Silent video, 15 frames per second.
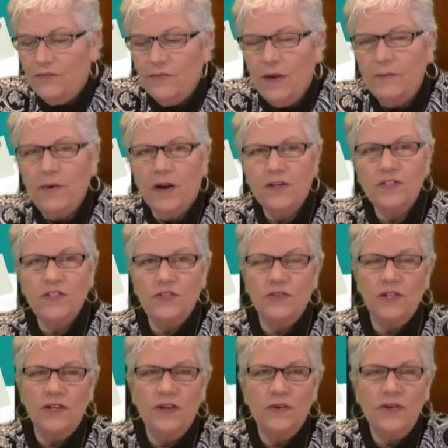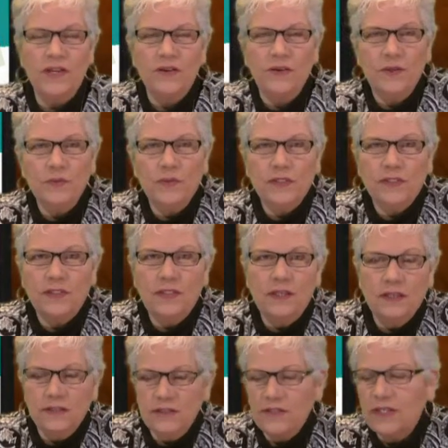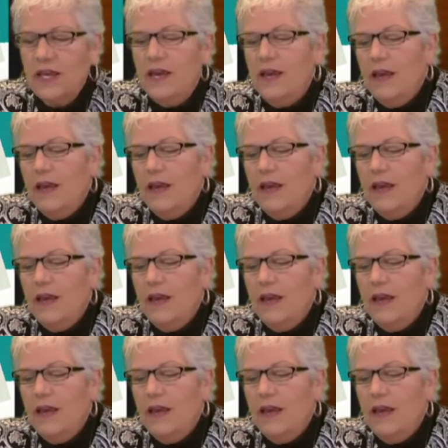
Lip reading: from our studio here in Woodland Hills.